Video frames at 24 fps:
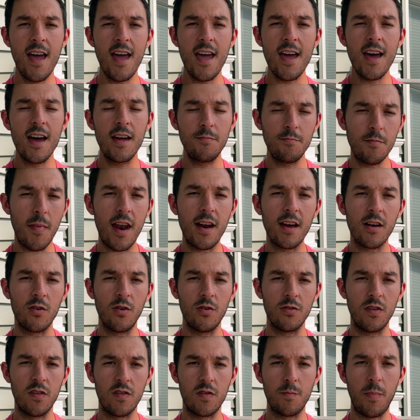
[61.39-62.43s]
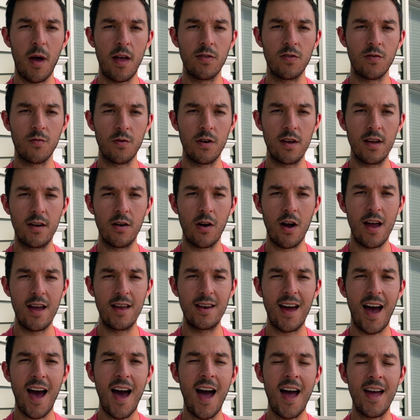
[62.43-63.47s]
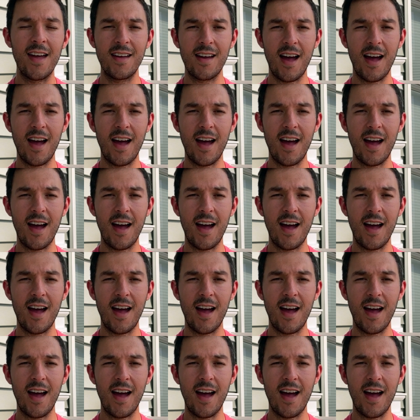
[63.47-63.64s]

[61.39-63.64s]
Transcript: and medical dispensary grade high